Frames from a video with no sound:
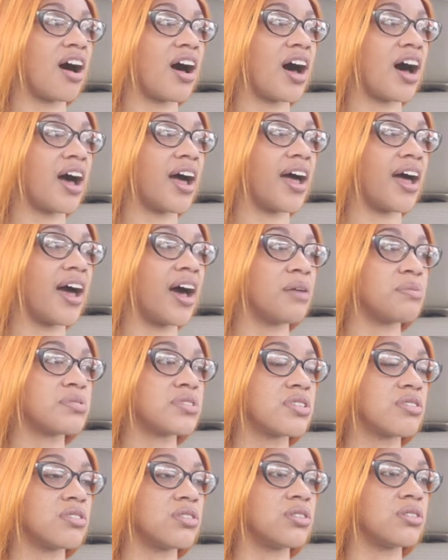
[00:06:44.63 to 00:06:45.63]
I
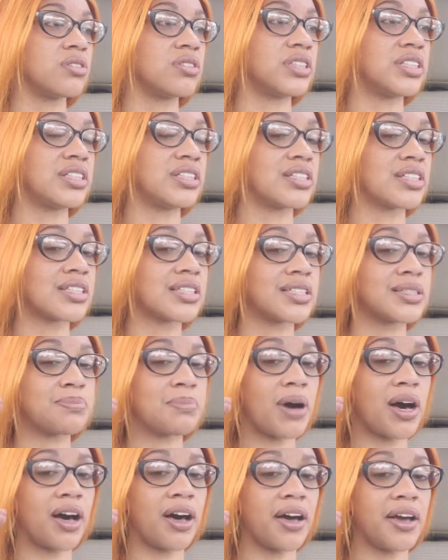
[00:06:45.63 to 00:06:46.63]
absolutely
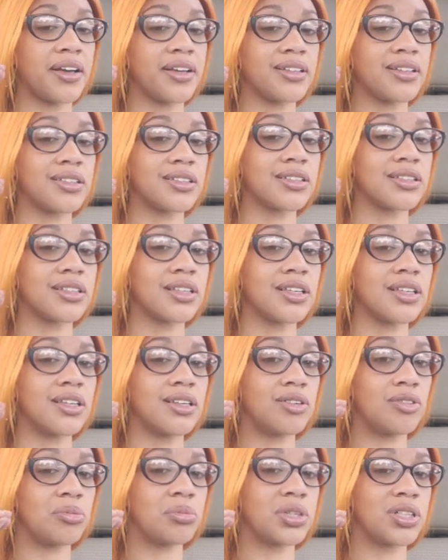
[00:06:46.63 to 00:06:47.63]
despise
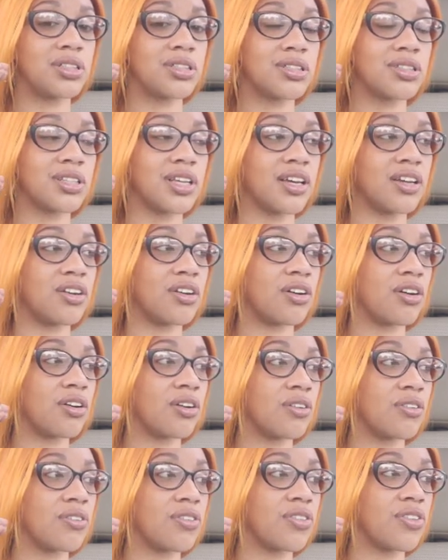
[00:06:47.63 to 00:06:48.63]
humans and
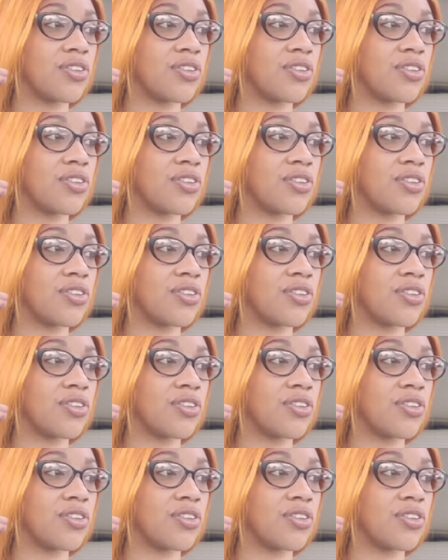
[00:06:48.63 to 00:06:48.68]
earth.